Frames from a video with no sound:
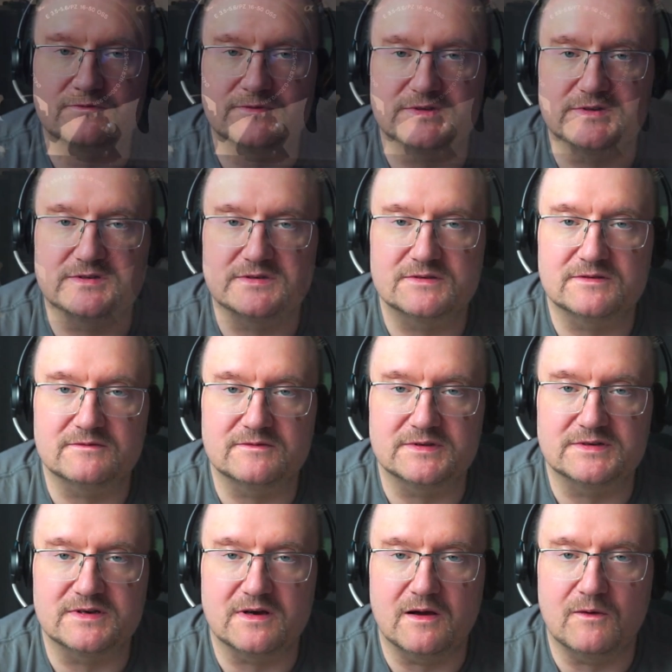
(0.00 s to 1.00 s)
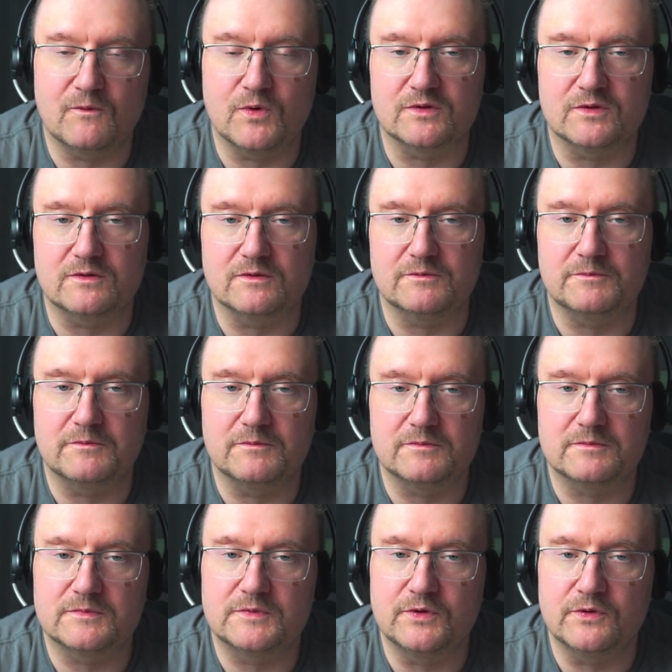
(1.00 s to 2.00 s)
which I want to
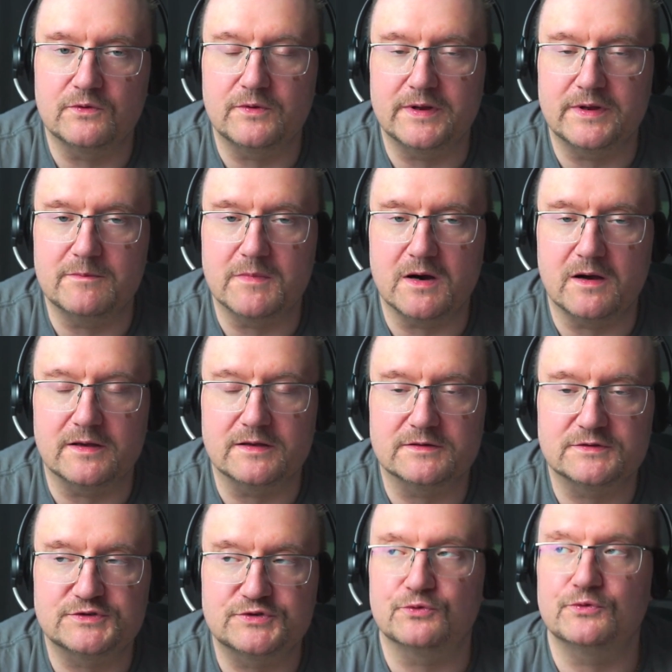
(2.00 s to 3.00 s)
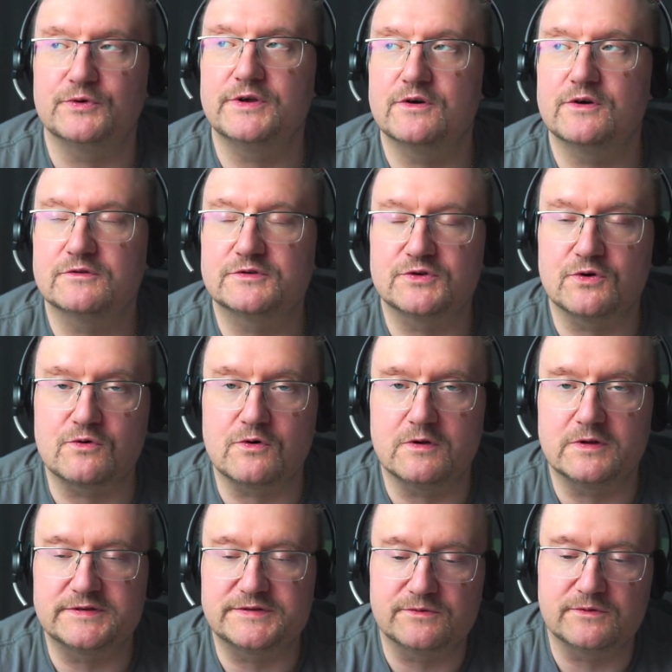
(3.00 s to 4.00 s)
do in my studio,
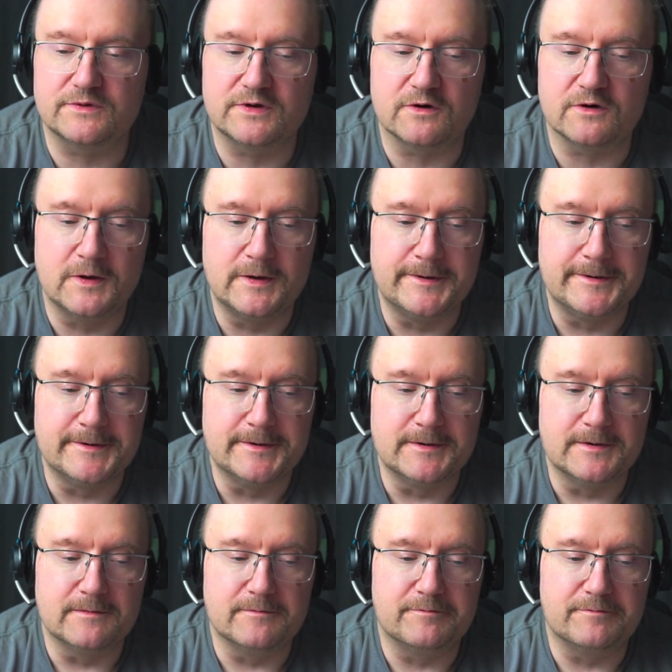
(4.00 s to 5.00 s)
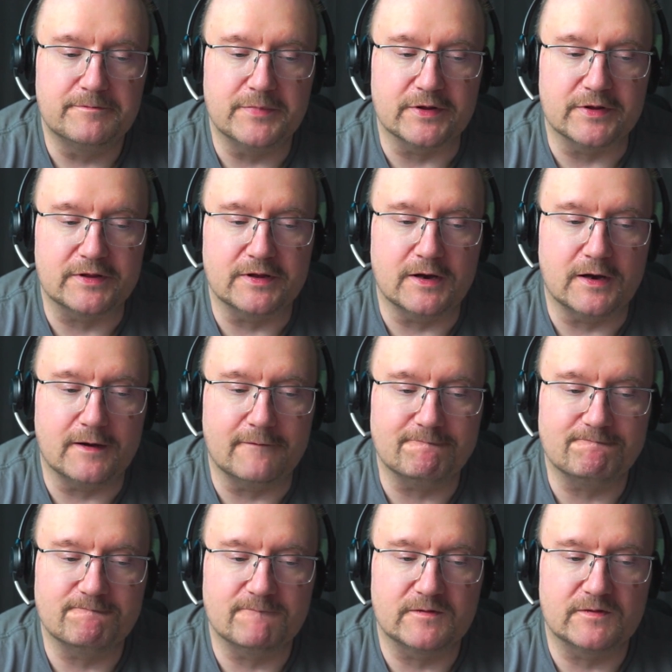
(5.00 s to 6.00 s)
so-called studio. But
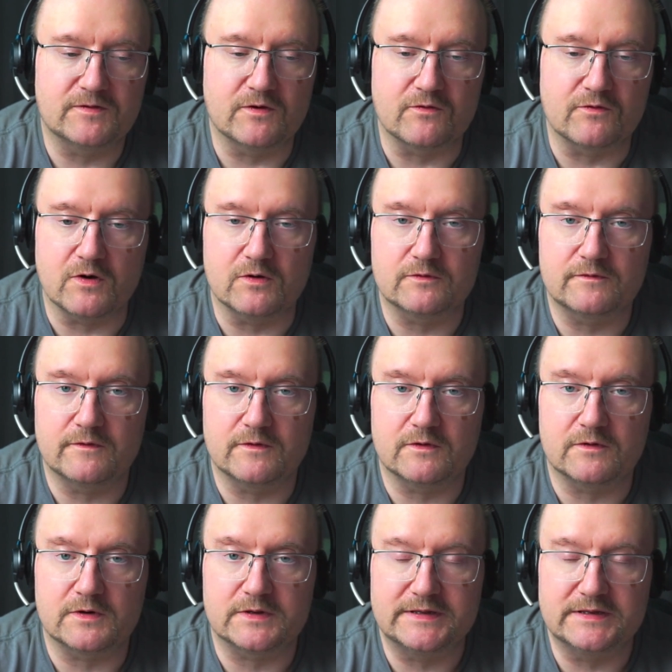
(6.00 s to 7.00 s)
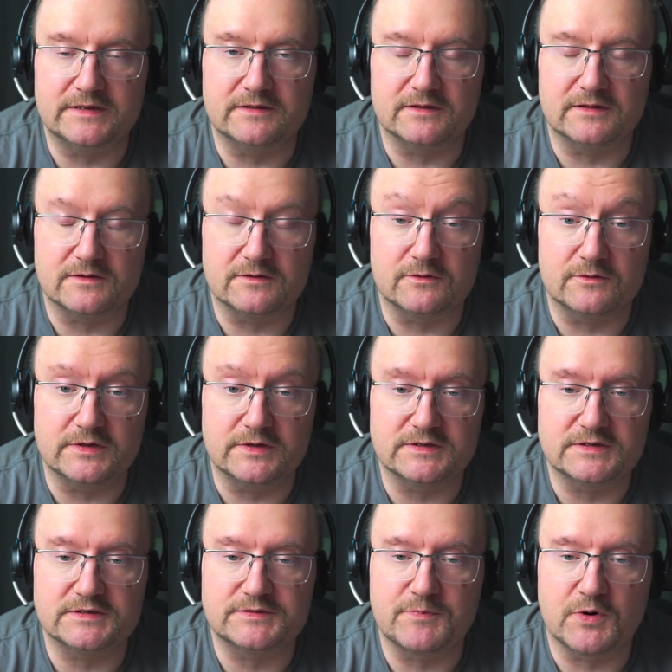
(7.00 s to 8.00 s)
the road forward in
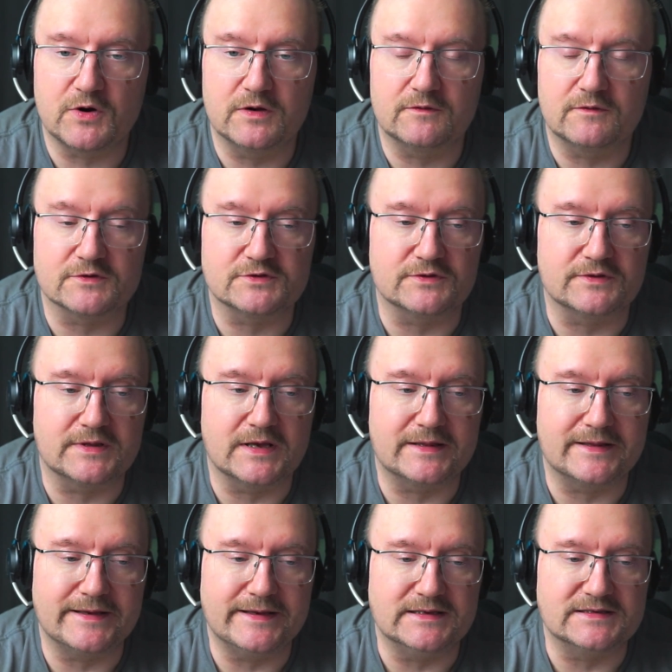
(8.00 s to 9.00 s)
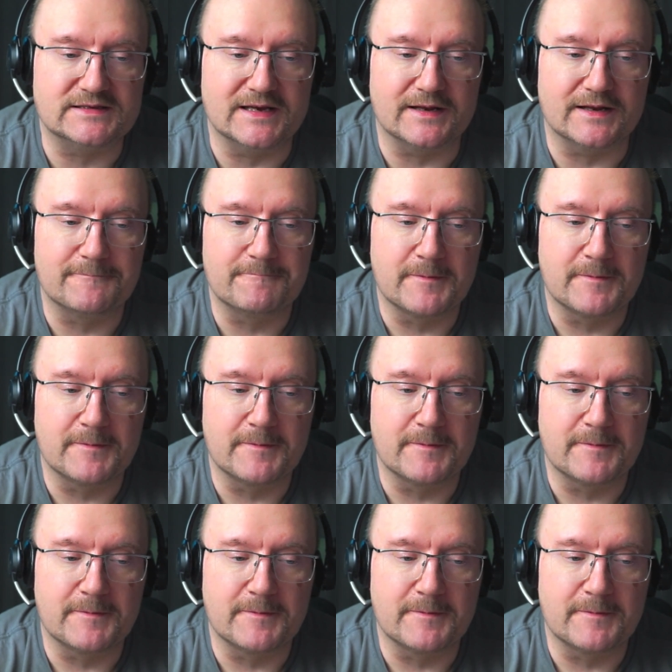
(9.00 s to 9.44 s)
this point wasn't that easy. And